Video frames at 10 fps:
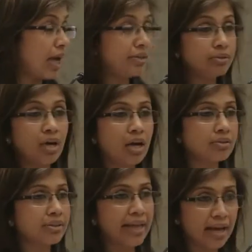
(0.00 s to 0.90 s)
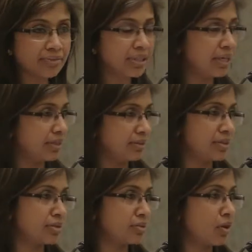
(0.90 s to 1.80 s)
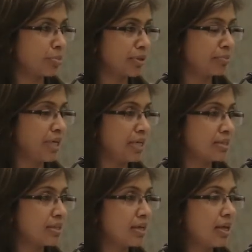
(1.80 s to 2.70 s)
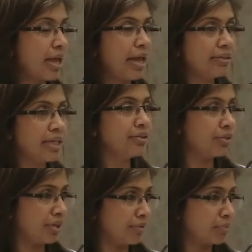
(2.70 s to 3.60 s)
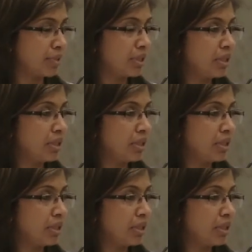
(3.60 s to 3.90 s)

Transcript: I don't know how to navigate this corporate maze, and tend to give up.